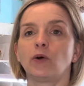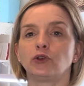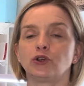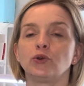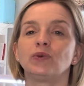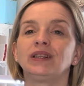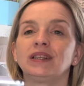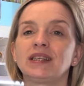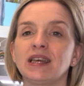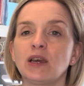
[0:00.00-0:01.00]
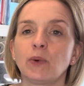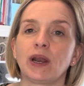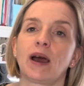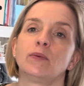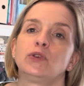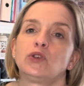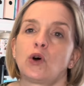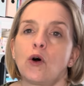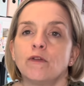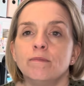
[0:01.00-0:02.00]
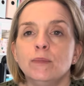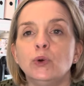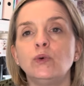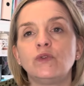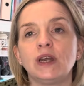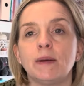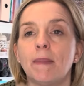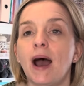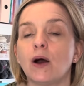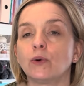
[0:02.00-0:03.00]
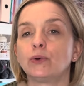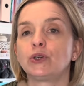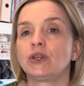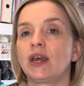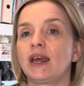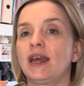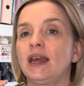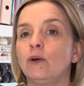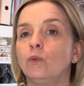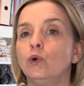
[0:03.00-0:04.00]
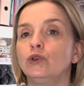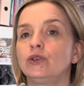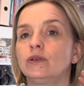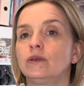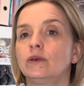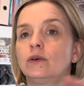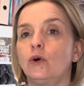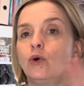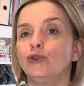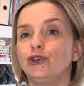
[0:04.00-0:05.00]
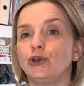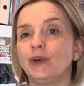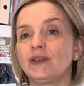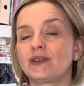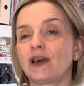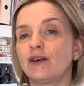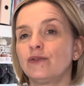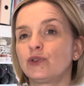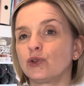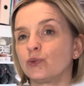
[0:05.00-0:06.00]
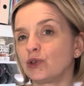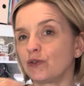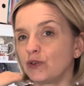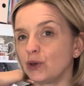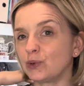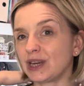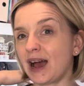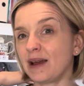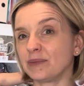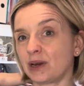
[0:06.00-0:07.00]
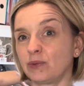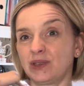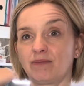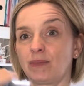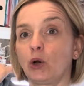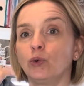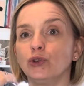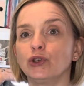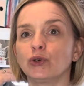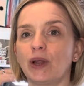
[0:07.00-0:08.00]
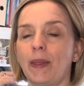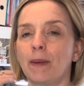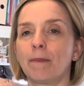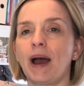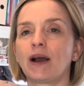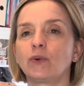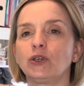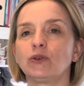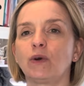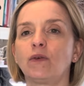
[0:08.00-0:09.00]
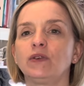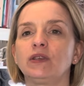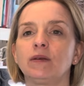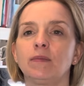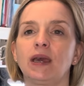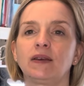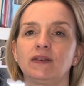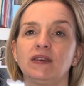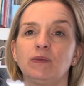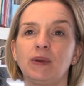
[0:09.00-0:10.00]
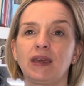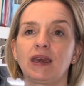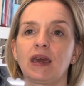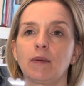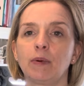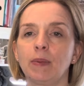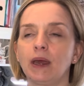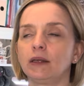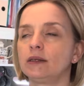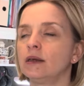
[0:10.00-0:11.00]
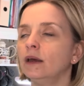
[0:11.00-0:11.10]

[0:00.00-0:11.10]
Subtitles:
during the day when I was sort of moving about, it would undo itself. So there was a few times I was undone at the back, which obviously makes this bit gape a bit.